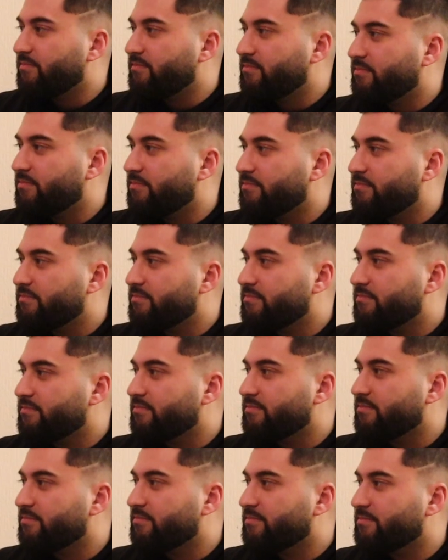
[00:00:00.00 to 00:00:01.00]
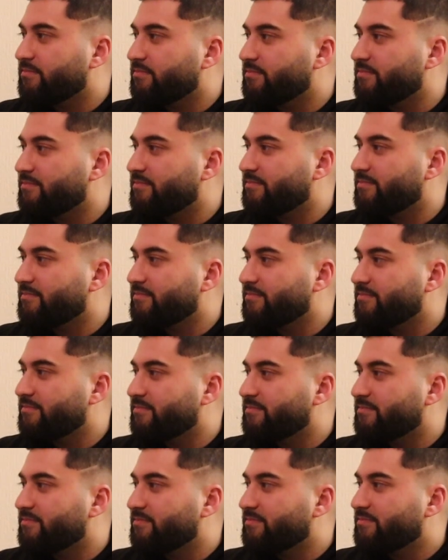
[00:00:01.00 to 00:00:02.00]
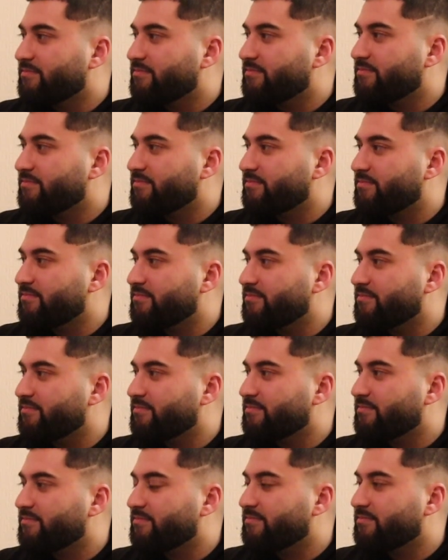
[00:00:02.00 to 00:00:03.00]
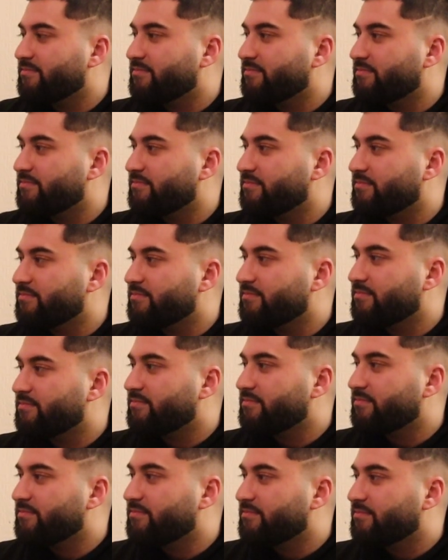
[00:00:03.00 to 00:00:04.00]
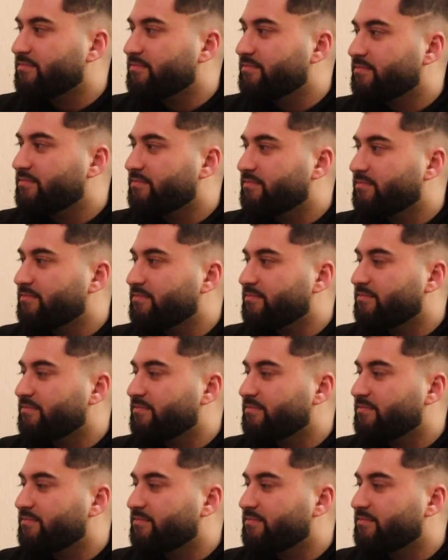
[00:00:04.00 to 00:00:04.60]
This person isn't speaking.